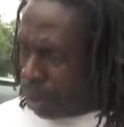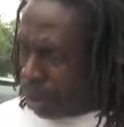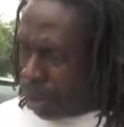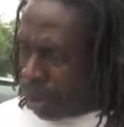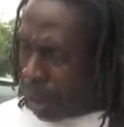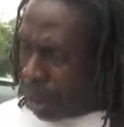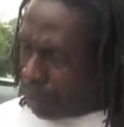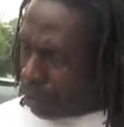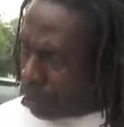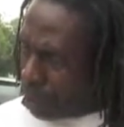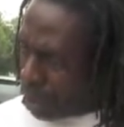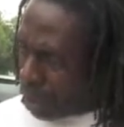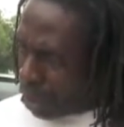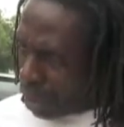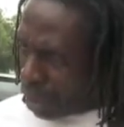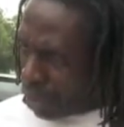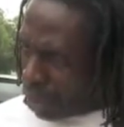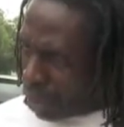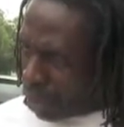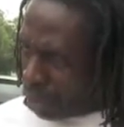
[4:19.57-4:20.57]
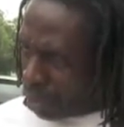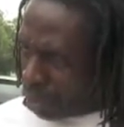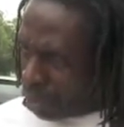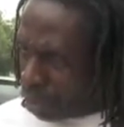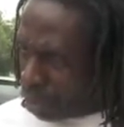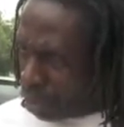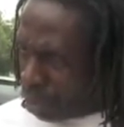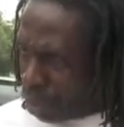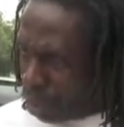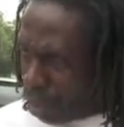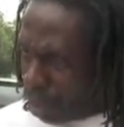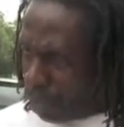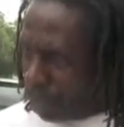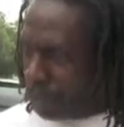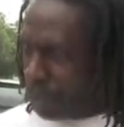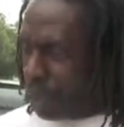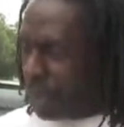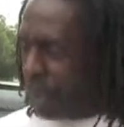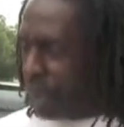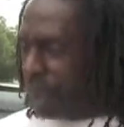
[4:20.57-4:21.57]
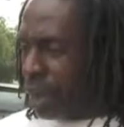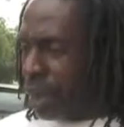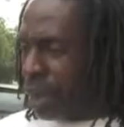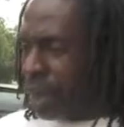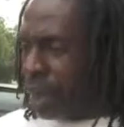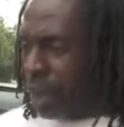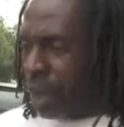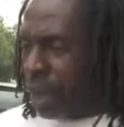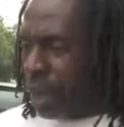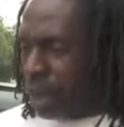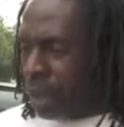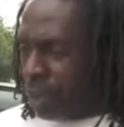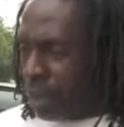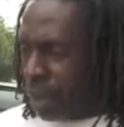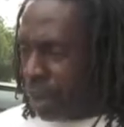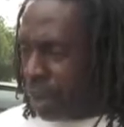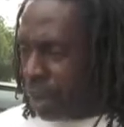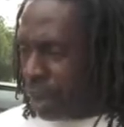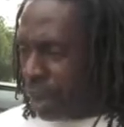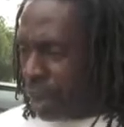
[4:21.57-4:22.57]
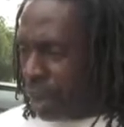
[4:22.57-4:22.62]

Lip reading: or have been, then